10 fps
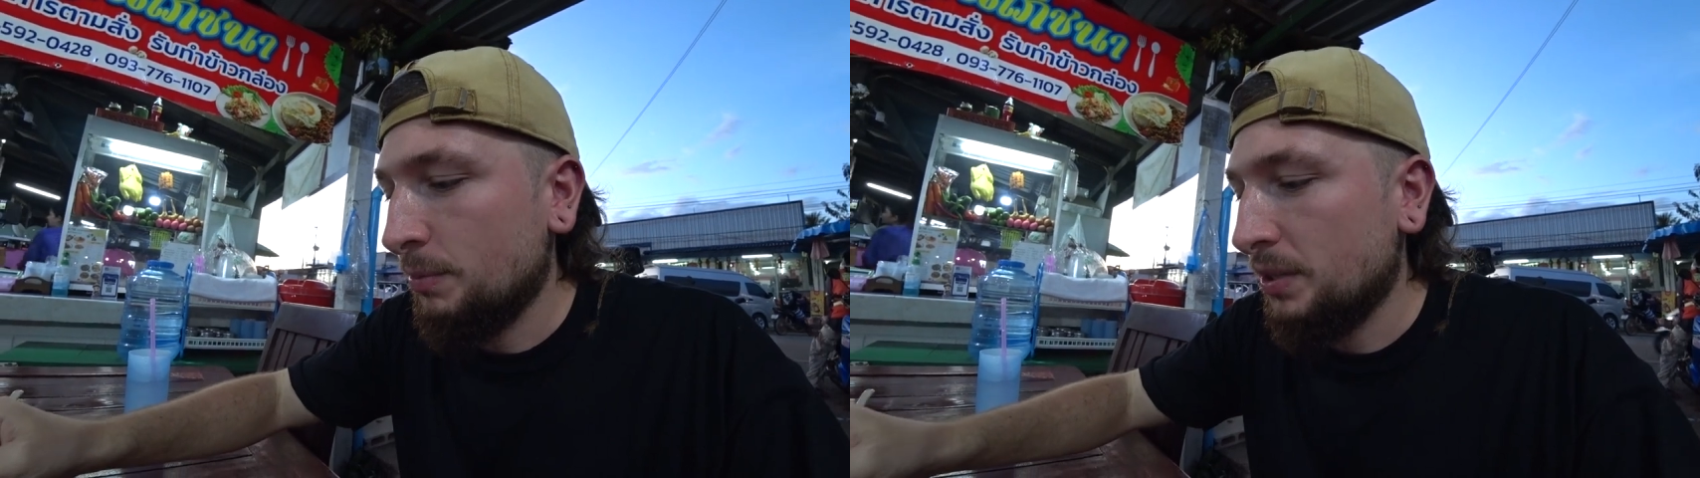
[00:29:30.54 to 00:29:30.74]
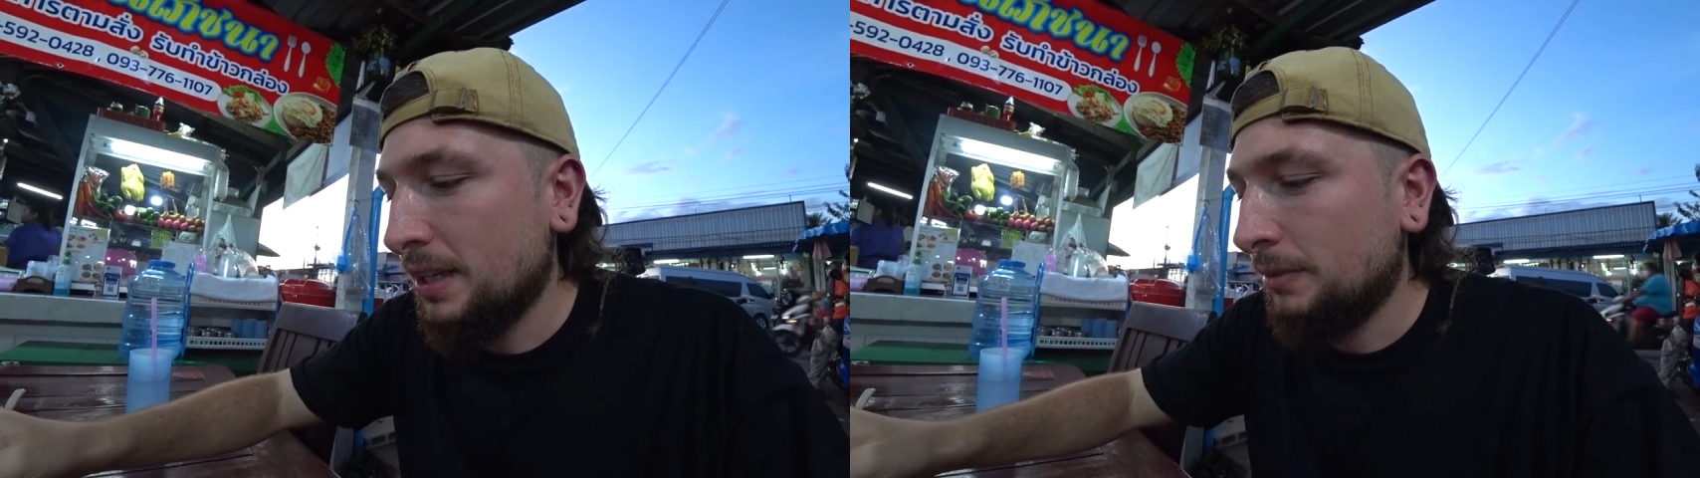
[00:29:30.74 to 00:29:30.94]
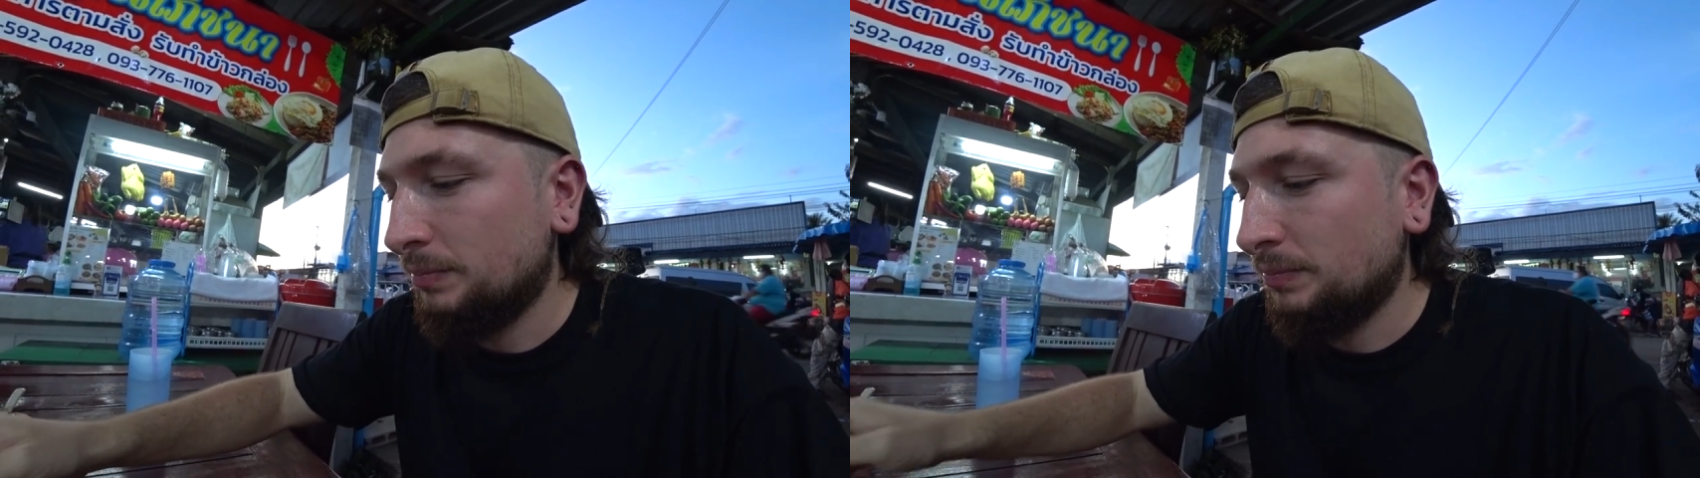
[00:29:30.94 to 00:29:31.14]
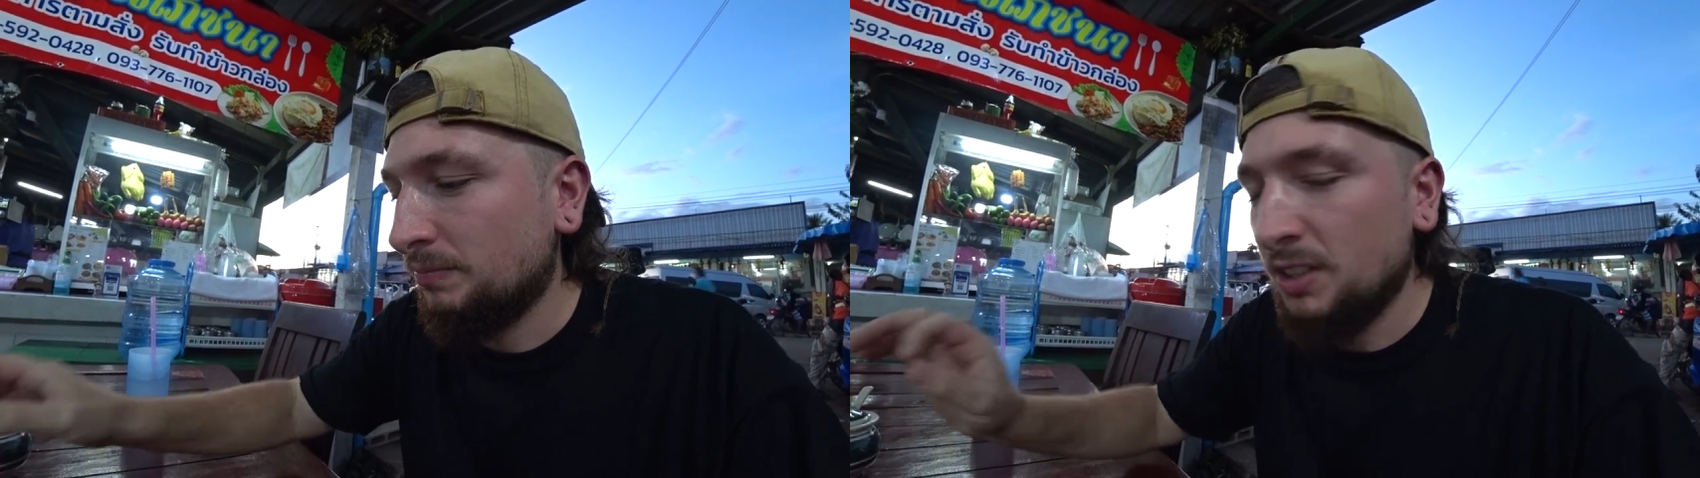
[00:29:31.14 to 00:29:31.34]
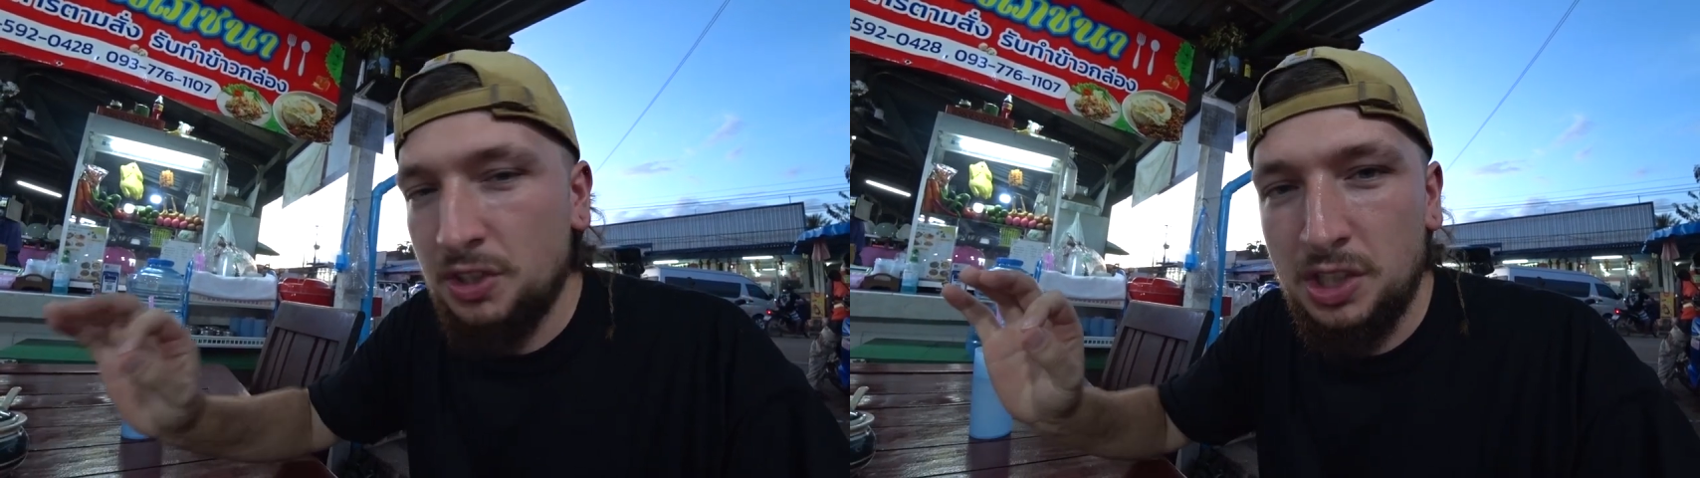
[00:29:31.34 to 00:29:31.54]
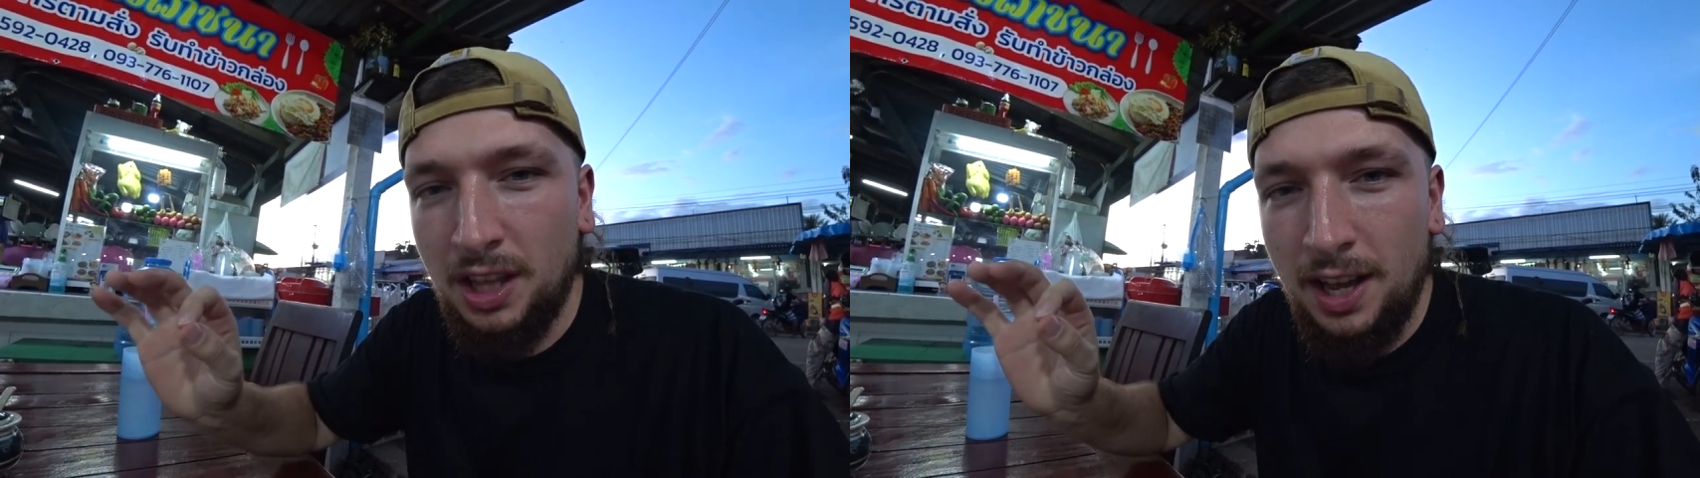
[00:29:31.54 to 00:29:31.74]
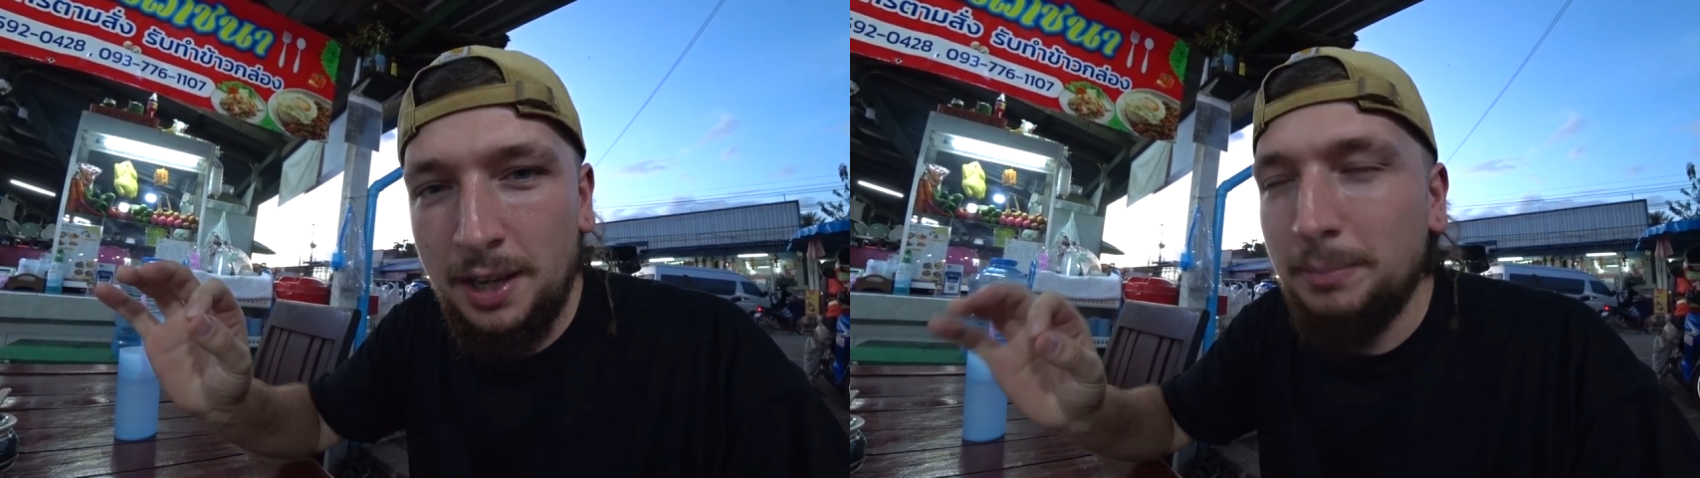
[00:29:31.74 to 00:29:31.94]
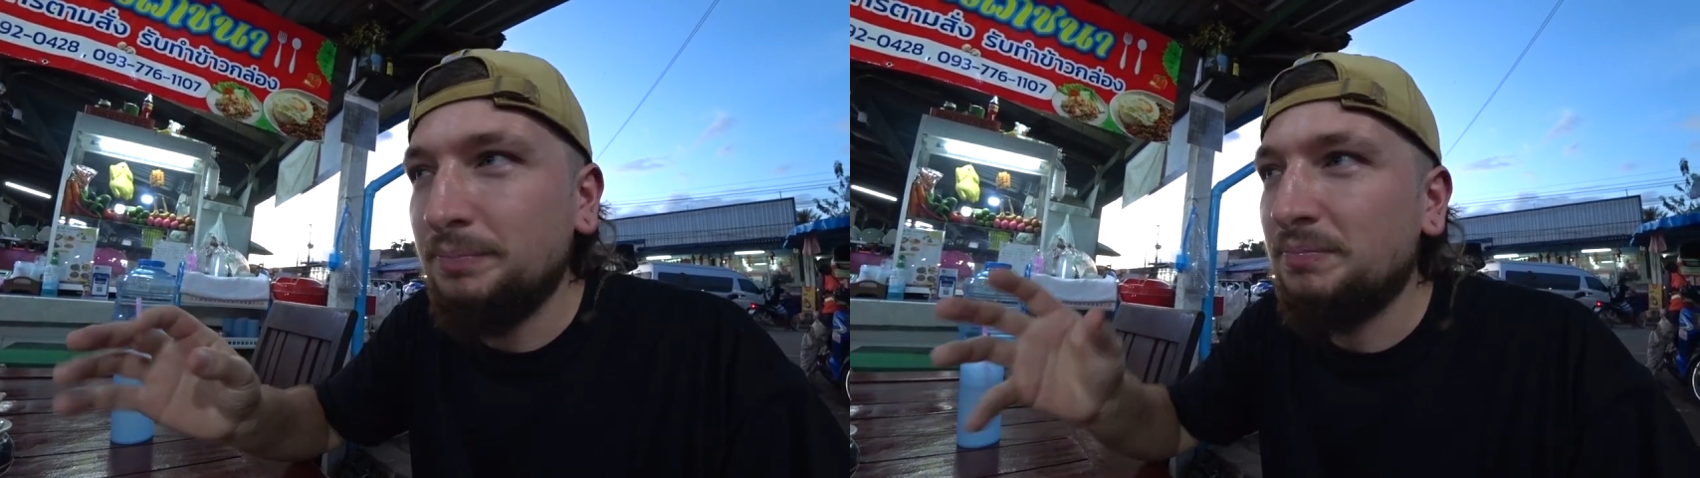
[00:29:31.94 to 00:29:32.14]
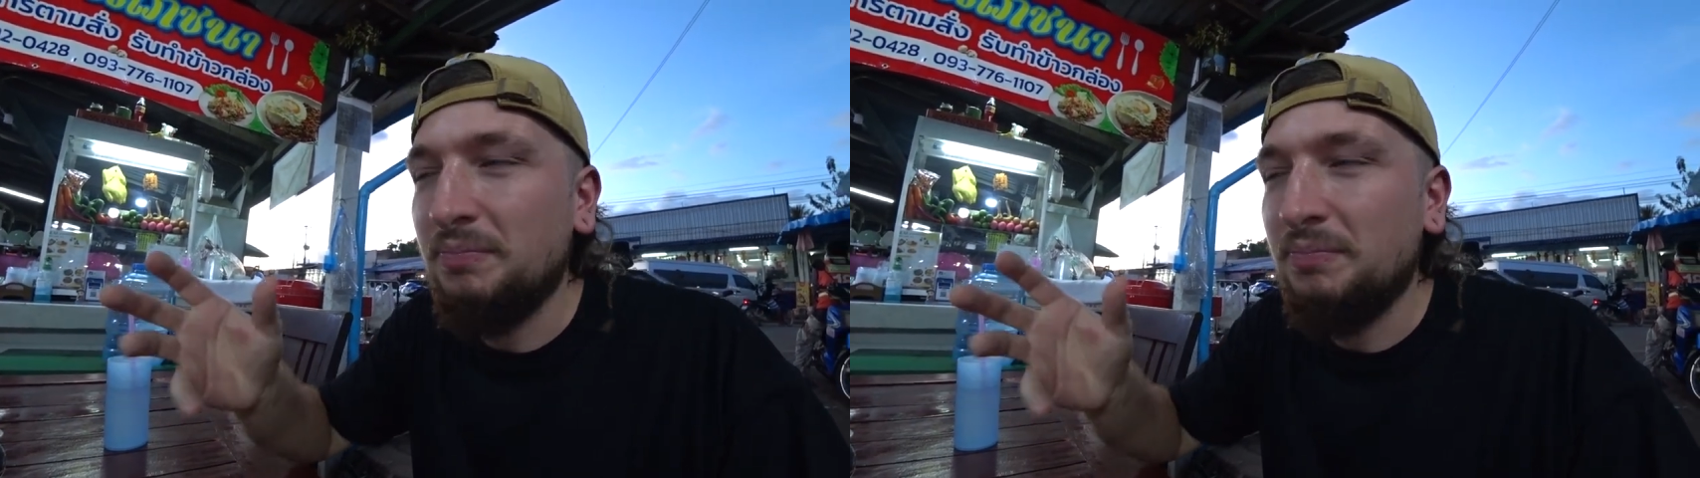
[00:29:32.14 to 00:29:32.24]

But yeah, just light,